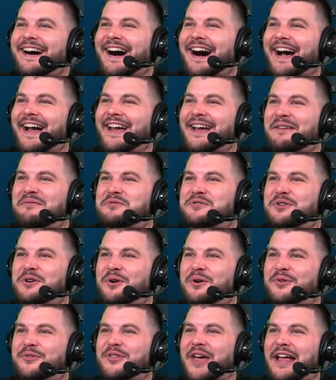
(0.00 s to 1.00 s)
I am
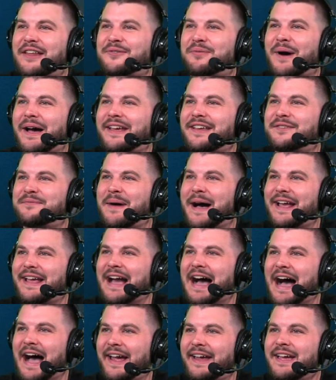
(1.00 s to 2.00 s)
Jules. That's why he's my
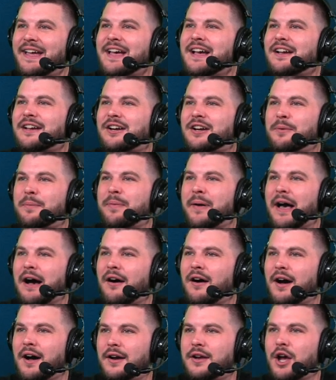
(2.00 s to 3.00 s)
guy.
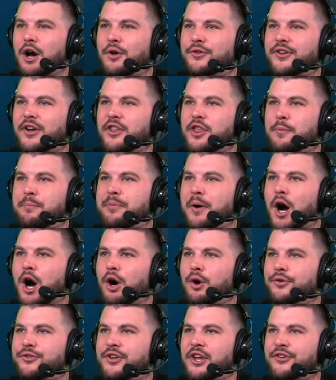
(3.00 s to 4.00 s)
Capella goes into the
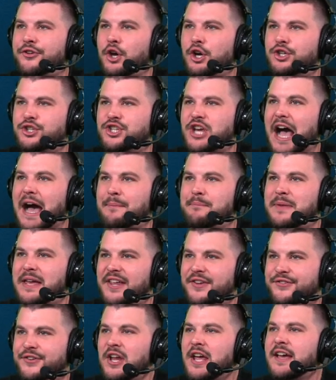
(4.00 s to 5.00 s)
post. His hook shot
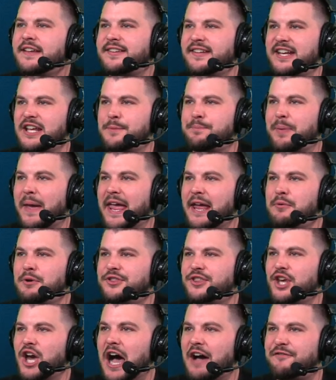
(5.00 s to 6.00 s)
missed. Saddiq Bey
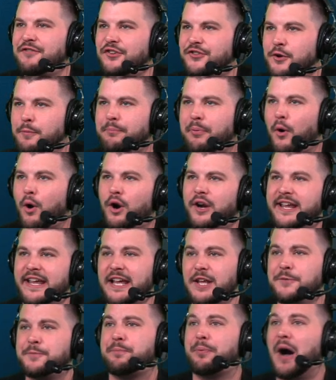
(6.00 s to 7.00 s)
with the offensive board.
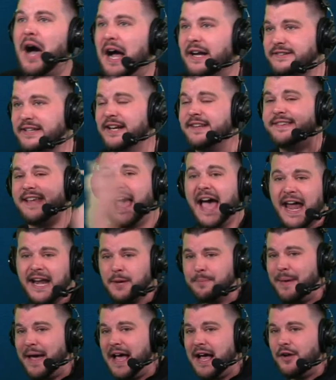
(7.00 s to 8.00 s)
He's blocked, and it's out
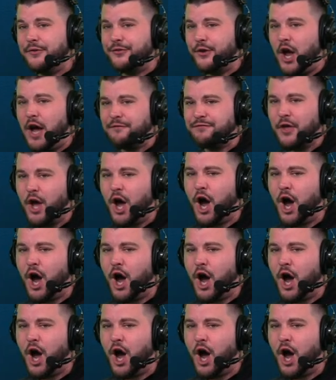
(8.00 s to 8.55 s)
of bounds off the